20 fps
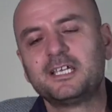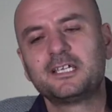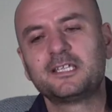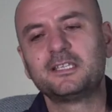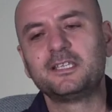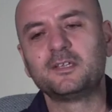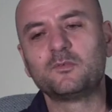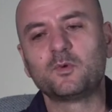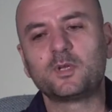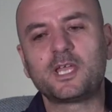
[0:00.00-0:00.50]

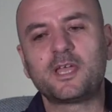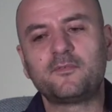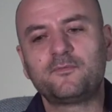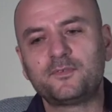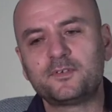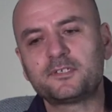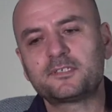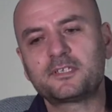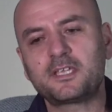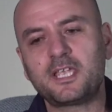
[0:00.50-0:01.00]
Then when I
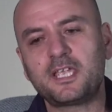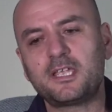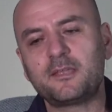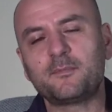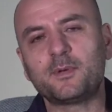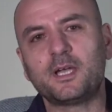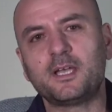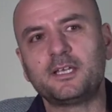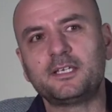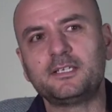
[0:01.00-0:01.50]
first came,
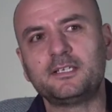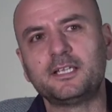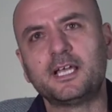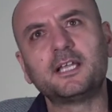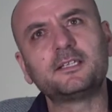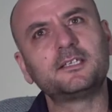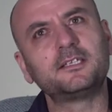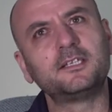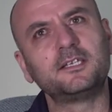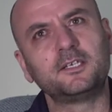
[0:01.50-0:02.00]
I
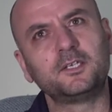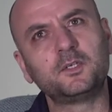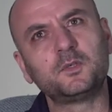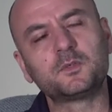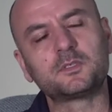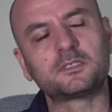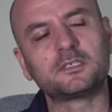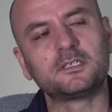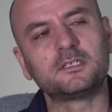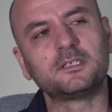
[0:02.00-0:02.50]
landed in
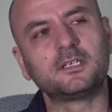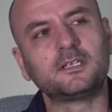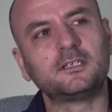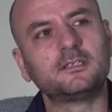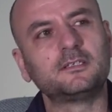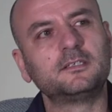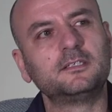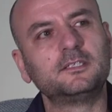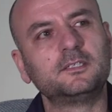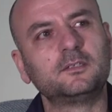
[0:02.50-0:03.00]
Houston,
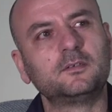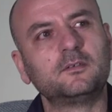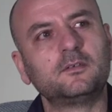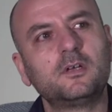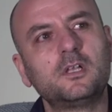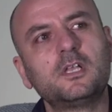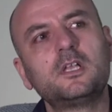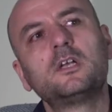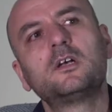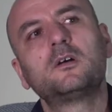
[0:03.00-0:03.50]
and you know,
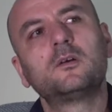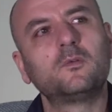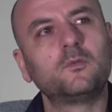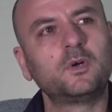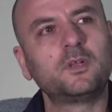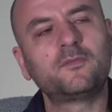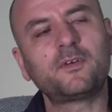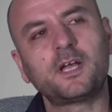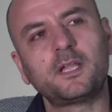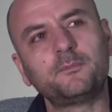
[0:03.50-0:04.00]

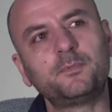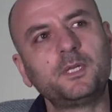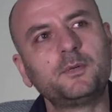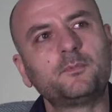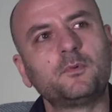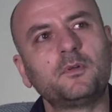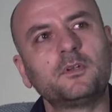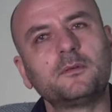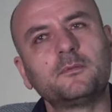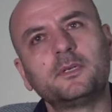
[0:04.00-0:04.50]
we've had
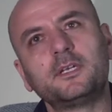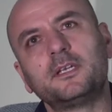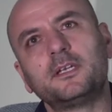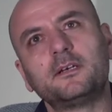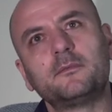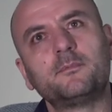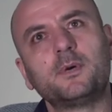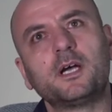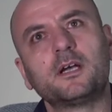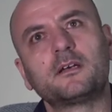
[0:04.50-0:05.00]
people here
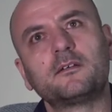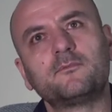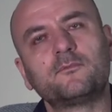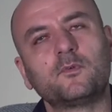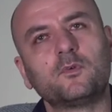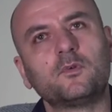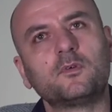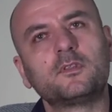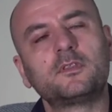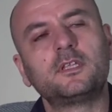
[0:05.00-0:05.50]
back and
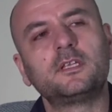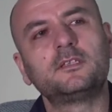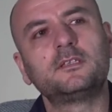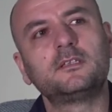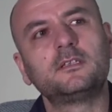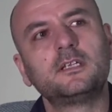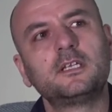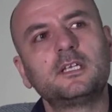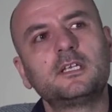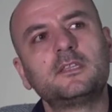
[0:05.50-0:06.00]
forth.
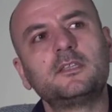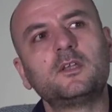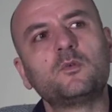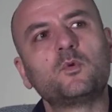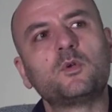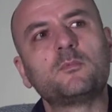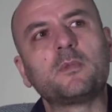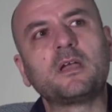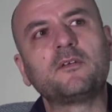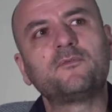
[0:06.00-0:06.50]
And then
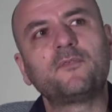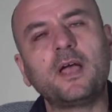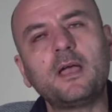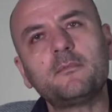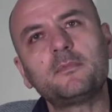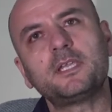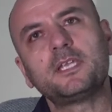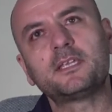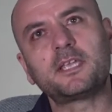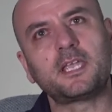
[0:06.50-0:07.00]
when my
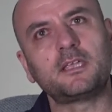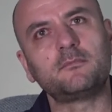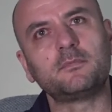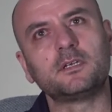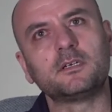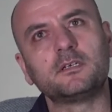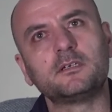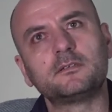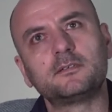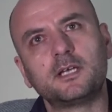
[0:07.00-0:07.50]
family came
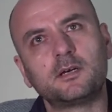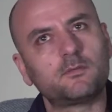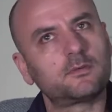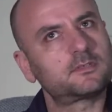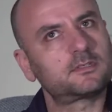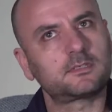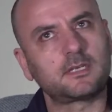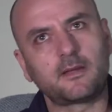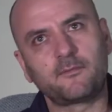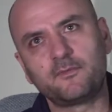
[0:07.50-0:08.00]
here, that
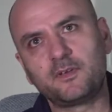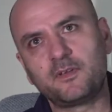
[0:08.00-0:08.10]
was I've